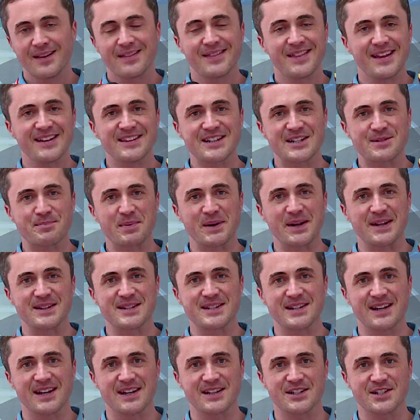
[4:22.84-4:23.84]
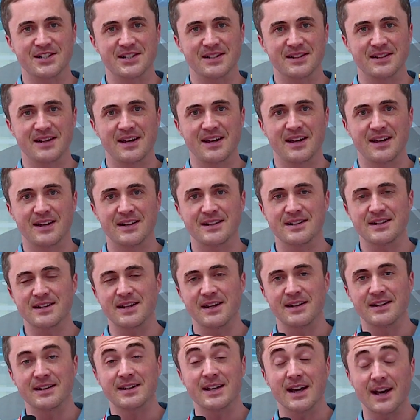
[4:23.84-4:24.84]
Then there's pronunciation. And
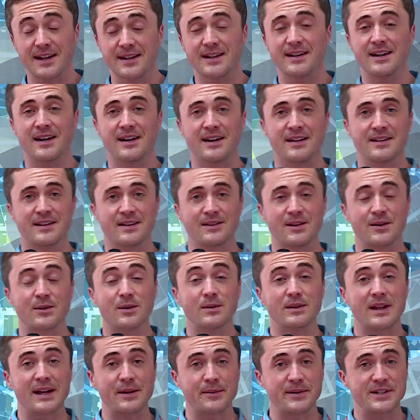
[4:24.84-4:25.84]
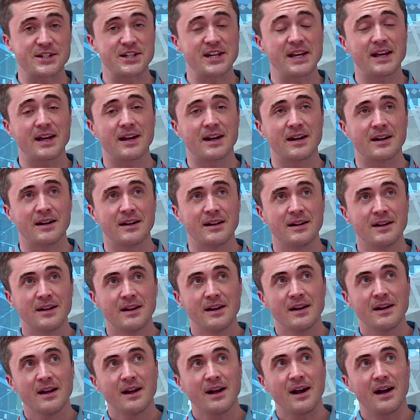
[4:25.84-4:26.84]
in Kannada, the local language here,
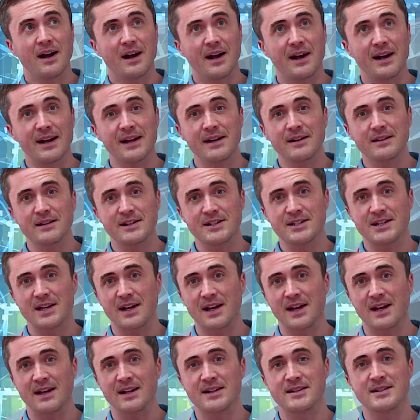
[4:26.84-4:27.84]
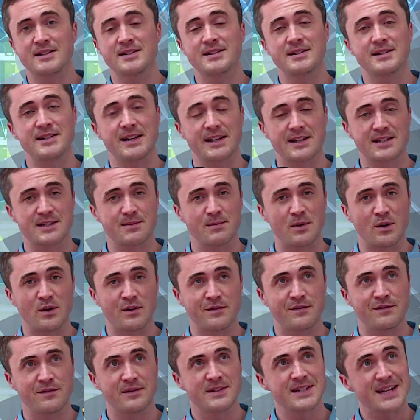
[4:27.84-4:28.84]
English has
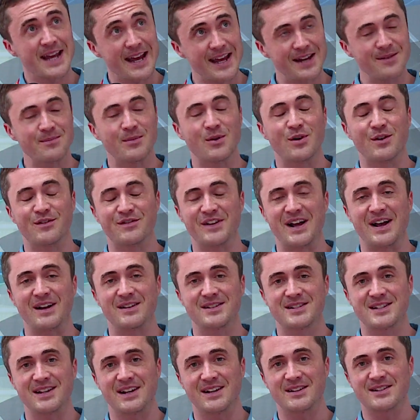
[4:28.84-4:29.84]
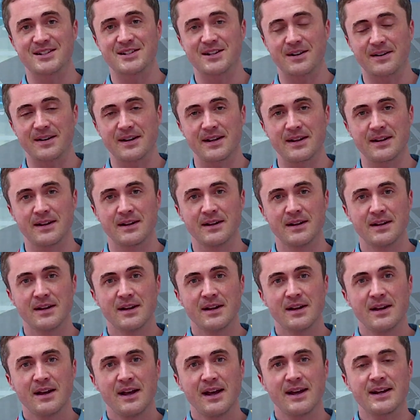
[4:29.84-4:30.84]
10 more vowel sounds, and
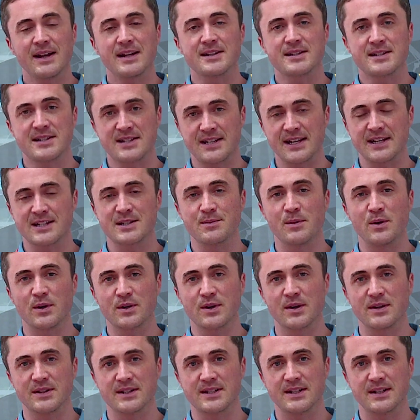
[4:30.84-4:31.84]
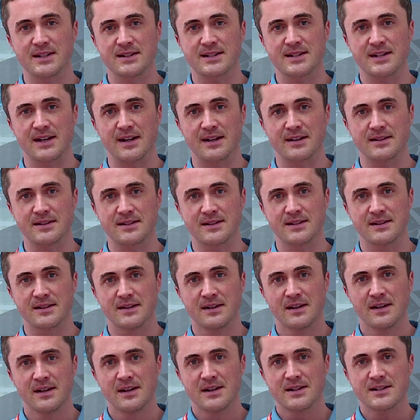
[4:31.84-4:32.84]
it has 6 more consonant sounds.
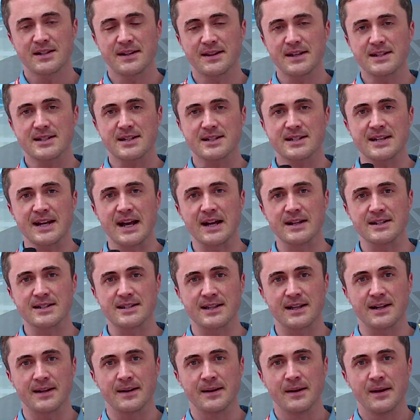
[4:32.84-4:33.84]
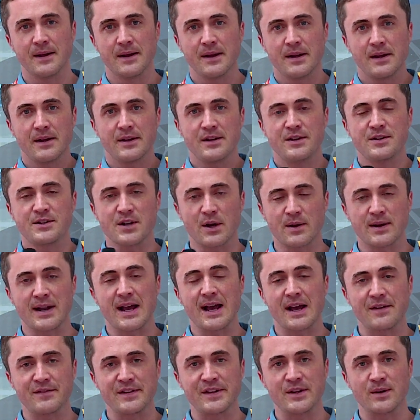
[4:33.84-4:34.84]
So these are sounds that you don't
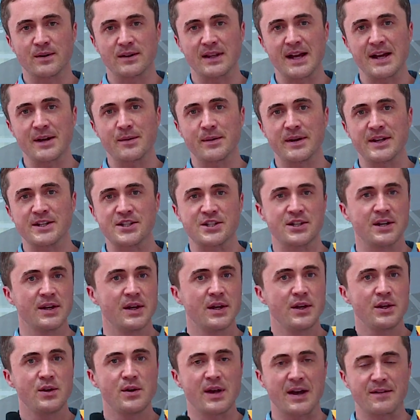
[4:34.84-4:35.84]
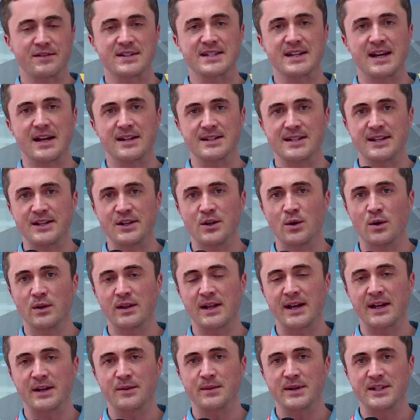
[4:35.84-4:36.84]
have in your language. You have sounds in your
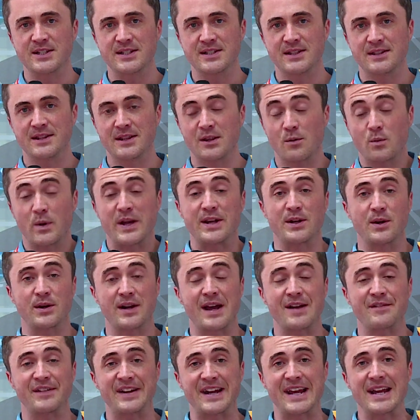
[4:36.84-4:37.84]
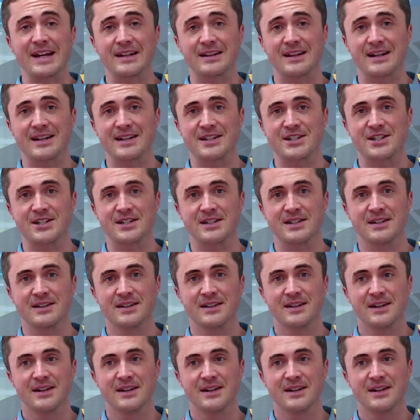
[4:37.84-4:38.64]
language that we don't have in English.